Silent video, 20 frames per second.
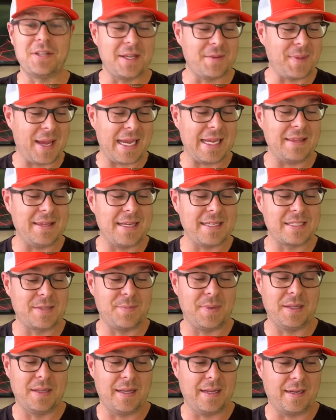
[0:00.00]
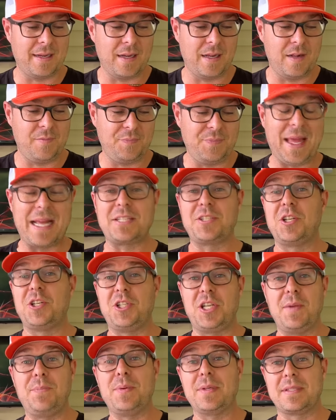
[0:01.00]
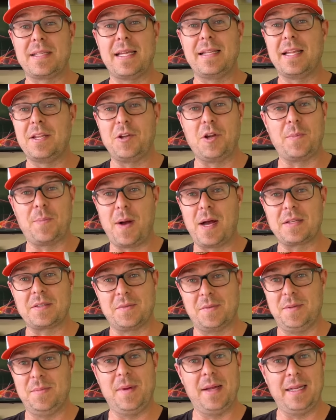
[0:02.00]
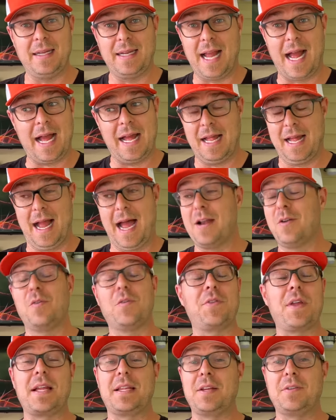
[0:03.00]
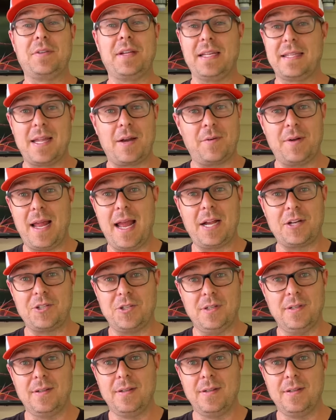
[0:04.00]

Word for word: them eating this and be like, "That's the cheapest thing that you could possibly make." I, I don't think they would get that reaction.